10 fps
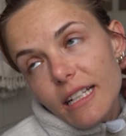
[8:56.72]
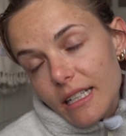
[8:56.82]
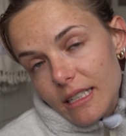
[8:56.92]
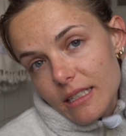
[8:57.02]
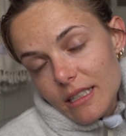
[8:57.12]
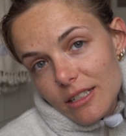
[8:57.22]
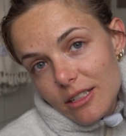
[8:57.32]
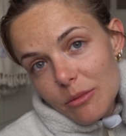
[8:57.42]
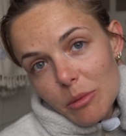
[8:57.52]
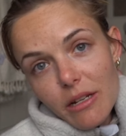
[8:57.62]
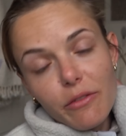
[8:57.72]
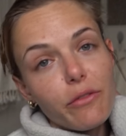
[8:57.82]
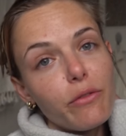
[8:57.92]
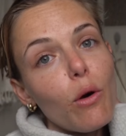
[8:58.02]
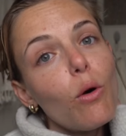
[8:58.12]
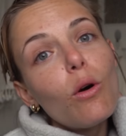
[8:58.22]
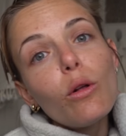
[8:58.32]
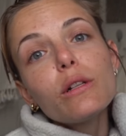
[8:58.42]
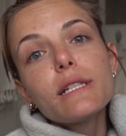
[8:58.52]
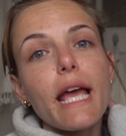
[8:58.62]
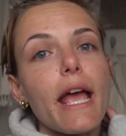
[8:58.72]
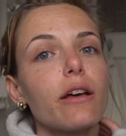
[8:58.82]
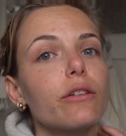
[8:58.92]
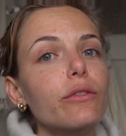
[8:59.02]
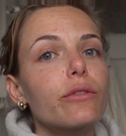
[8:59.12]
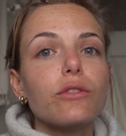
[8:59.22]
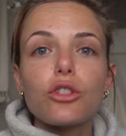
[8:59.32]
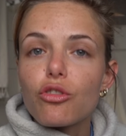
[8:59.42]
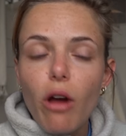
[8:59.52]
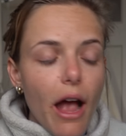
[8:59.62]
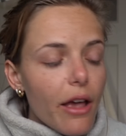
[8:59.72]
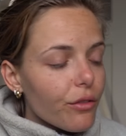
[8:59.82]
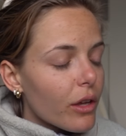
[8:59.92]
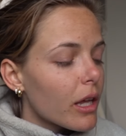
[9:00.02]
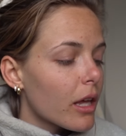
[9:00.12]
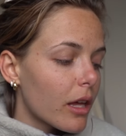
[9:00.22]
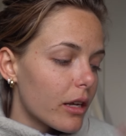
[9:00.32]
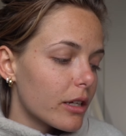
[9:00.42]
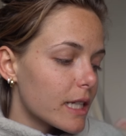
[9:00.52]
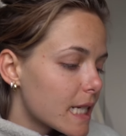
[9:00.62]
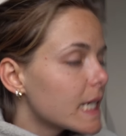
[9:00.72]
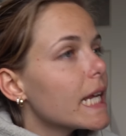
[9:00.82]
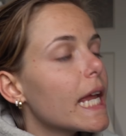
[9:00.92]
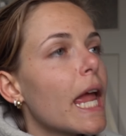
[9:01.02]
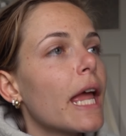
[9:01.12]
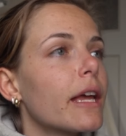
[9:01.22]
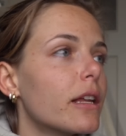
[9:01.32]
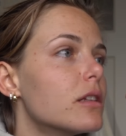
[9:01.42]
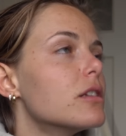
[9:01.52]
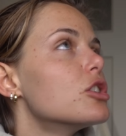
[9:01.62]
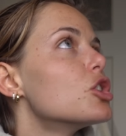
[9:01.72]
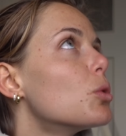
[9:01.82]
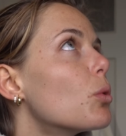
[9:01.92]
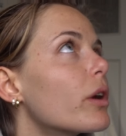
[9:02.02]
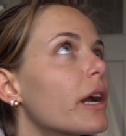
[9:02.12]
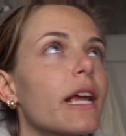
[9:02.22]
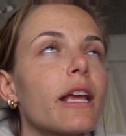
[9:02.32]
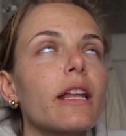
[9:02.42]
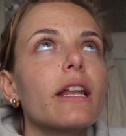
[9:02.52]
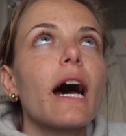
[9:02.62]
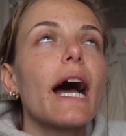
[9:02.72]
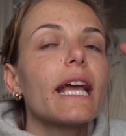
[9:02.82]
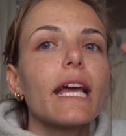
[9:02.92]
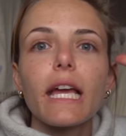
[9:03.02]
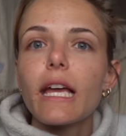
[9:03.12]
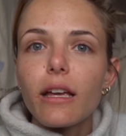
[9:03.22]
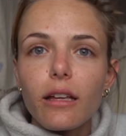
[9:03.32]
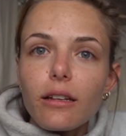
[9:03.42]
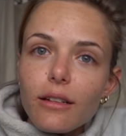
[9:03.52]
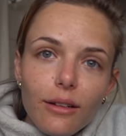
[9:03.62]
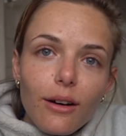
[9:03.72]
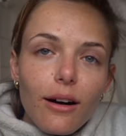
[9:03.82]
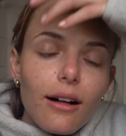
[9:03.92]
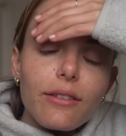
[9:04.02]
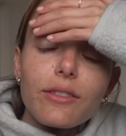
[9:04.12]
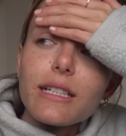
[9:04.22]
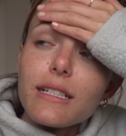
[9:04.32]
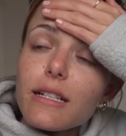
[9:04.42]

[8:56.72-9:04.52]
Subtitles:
And it's just been a full day of driving and skiing and touring and hiking and all of this